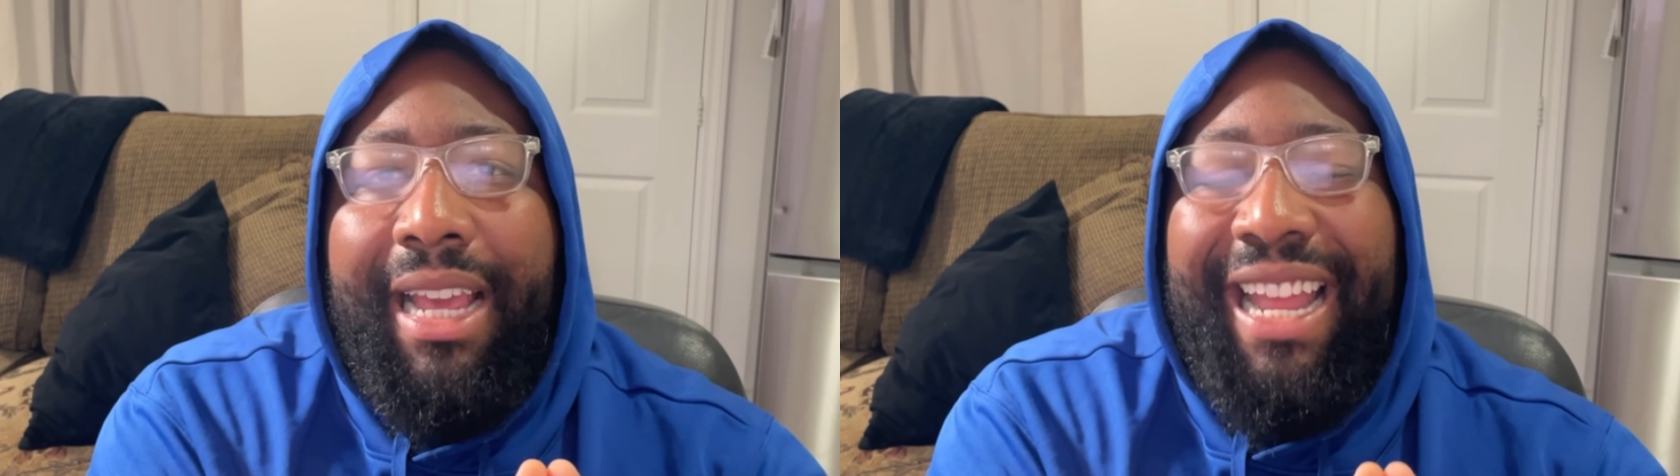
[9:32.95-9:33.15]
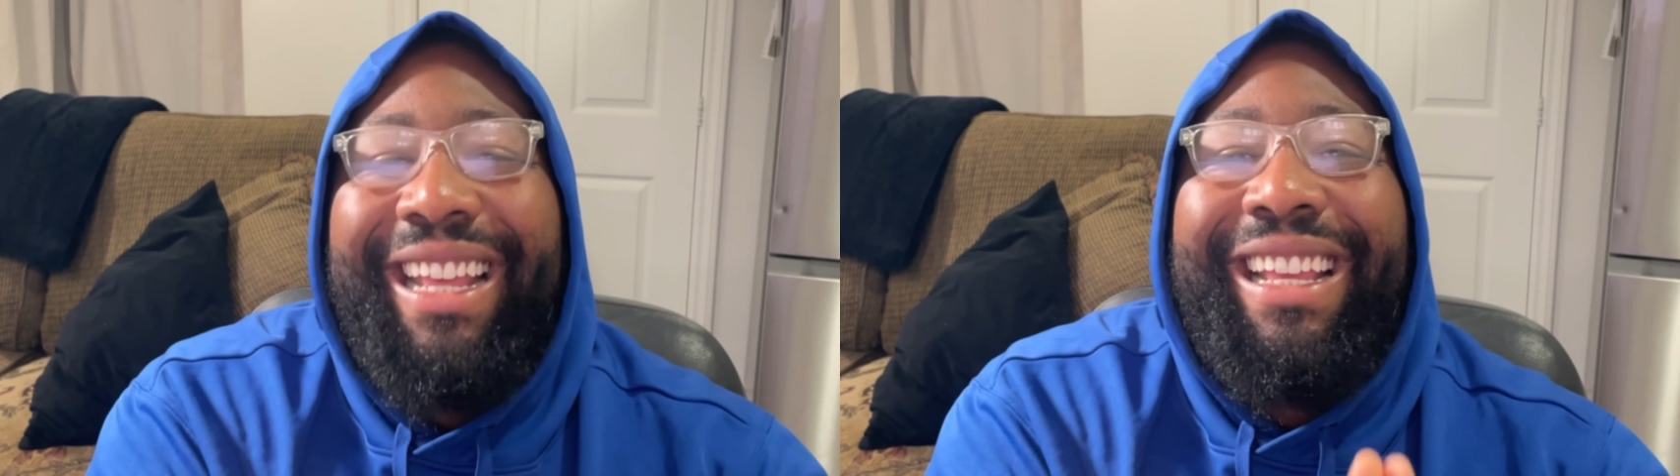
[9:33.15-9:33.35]

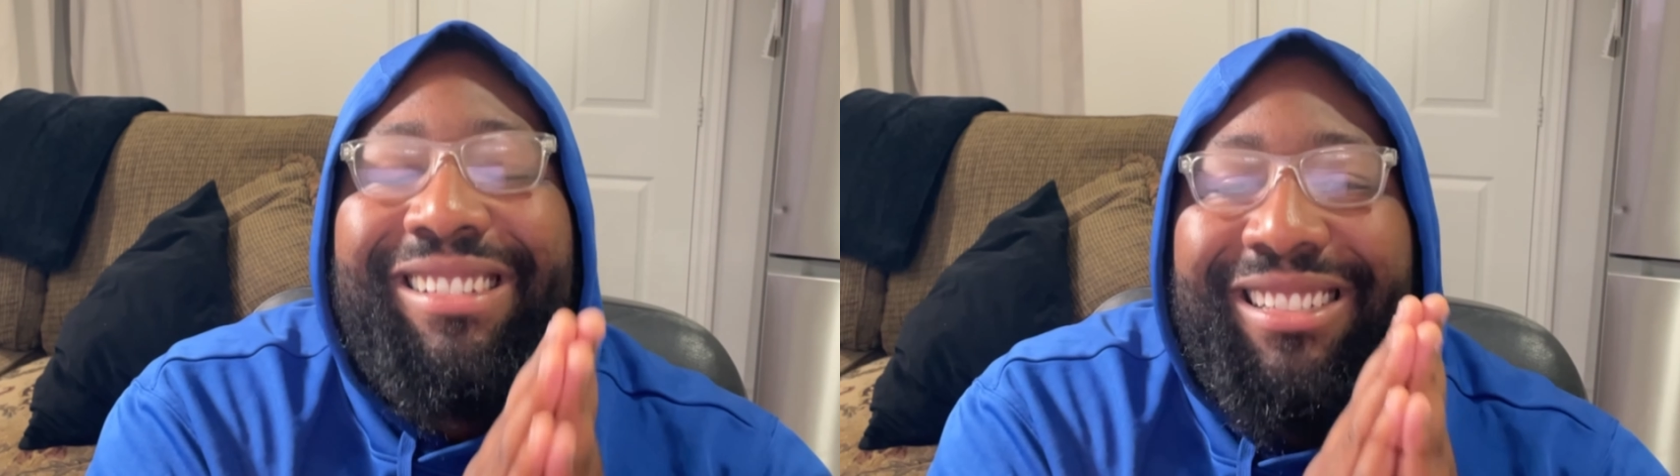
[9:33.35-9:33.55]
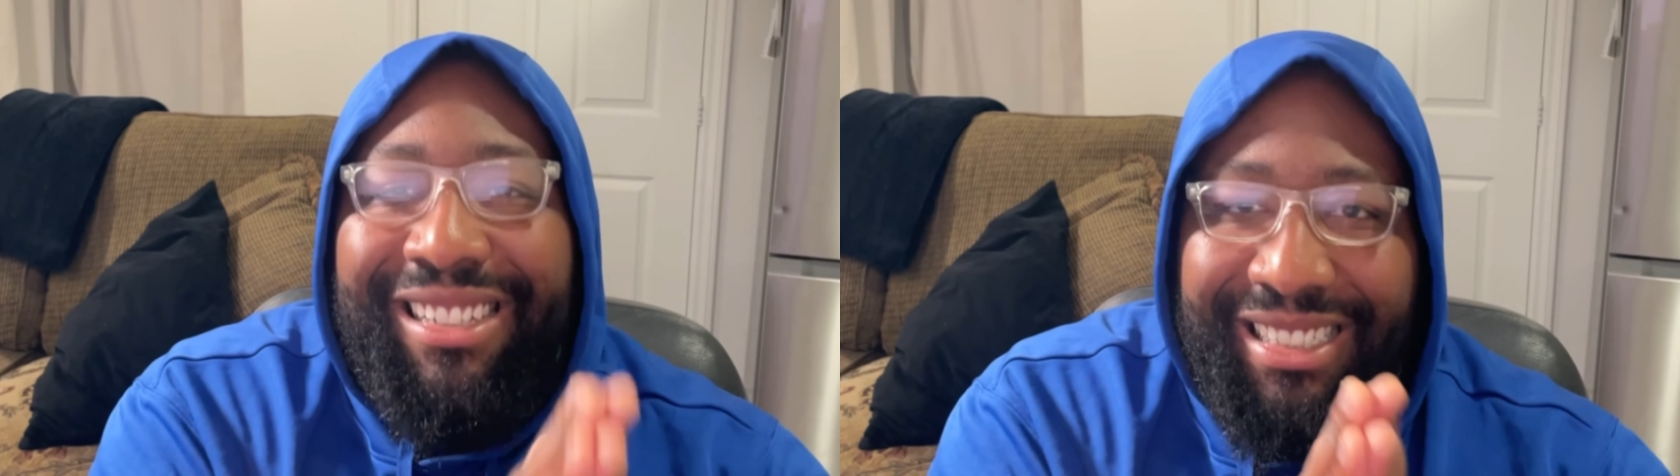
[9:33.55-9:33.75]
and
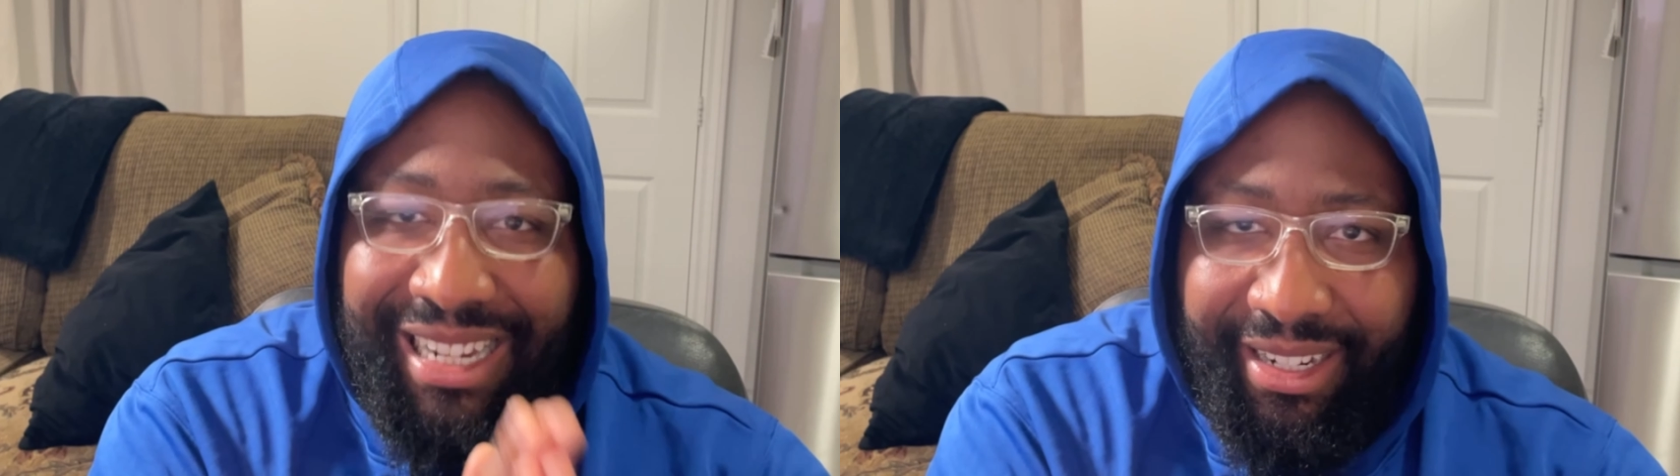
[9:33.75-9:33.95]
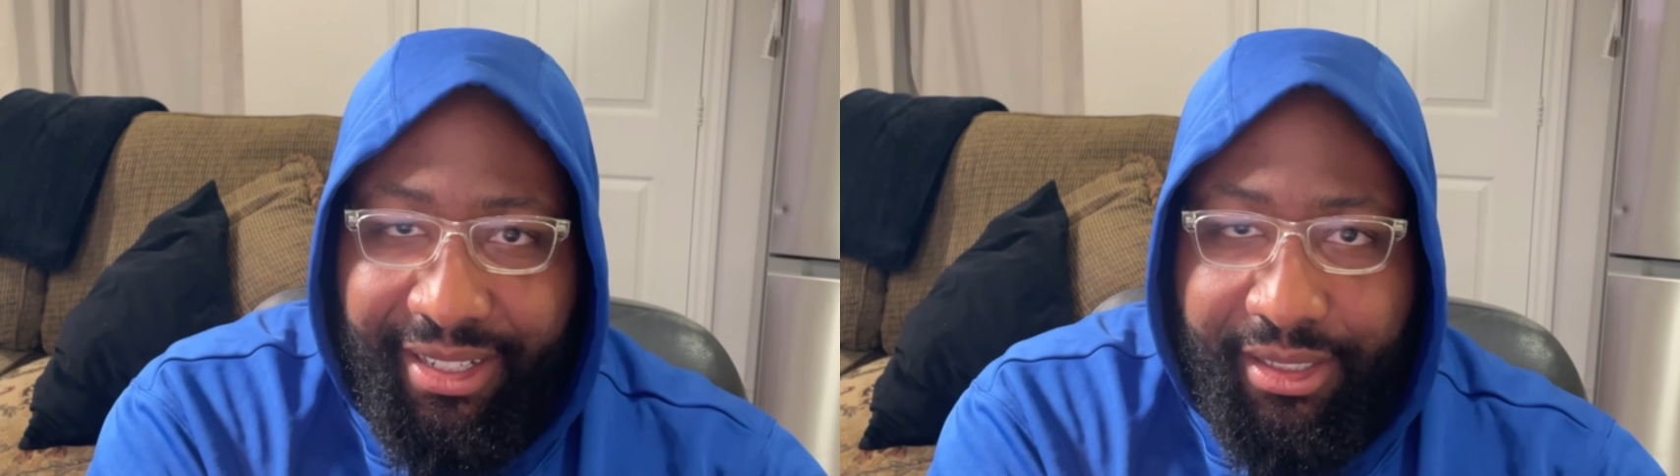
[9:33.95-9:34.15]

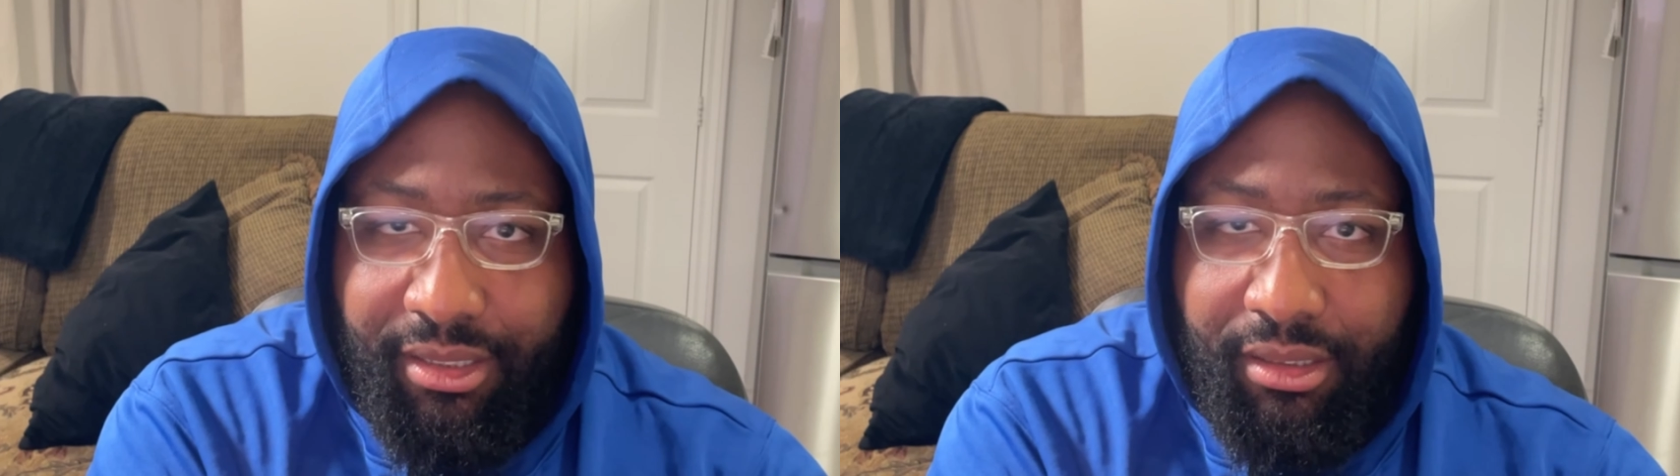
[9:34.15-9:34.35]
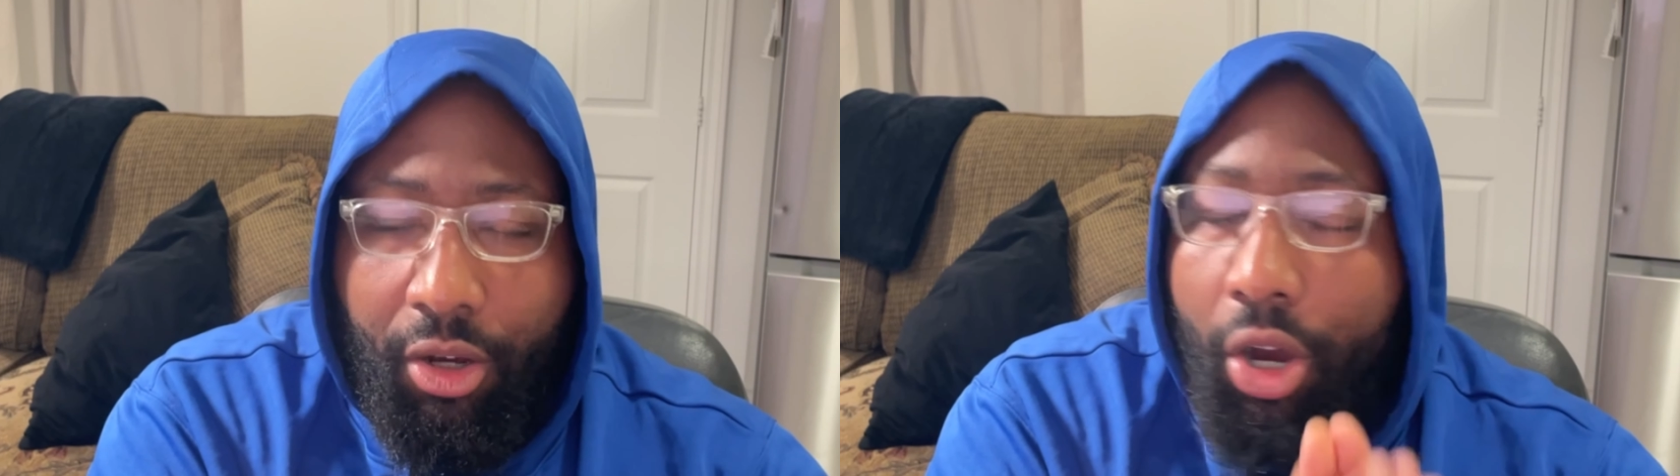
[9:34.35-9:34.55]
instantaneous.